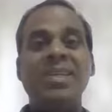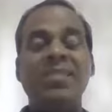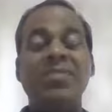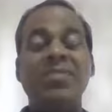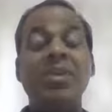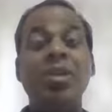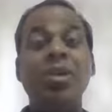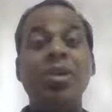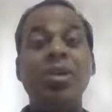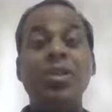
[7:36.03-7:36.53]

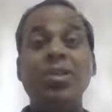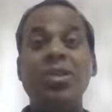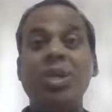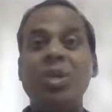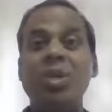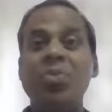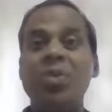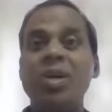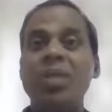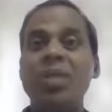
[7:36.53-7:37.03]
We will also
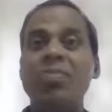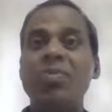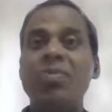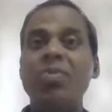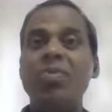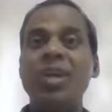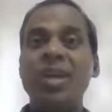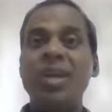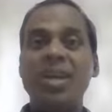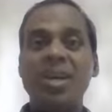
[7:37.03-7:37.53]
require
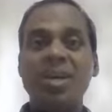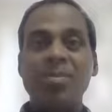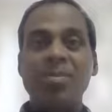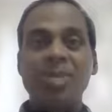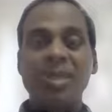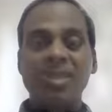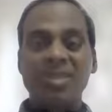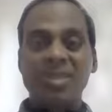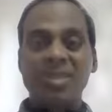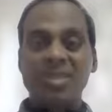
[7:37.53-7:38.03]
more
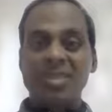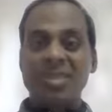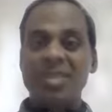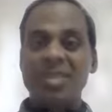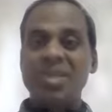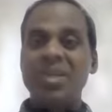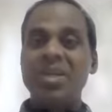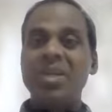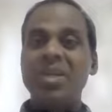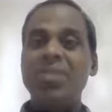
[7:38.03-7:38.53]
database
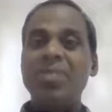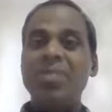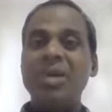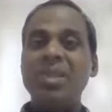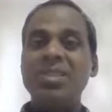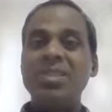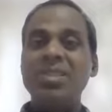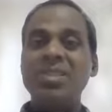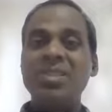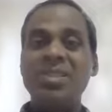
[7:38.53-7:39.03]

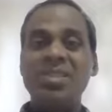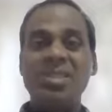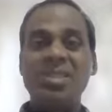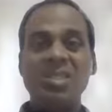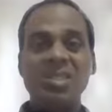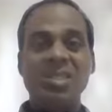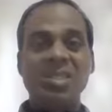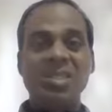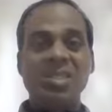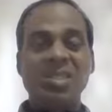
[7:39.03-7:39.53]
capacity
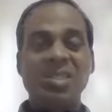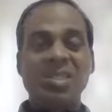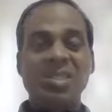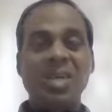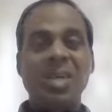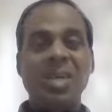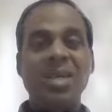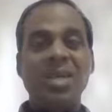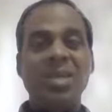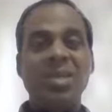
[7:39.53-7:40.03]

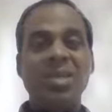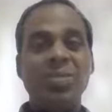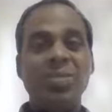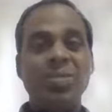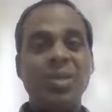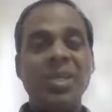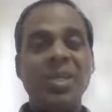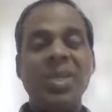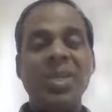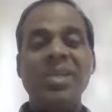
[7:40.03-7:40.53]
and
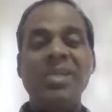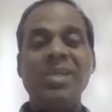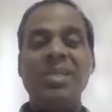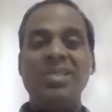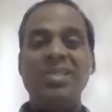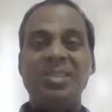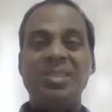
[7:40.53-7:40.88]
speed.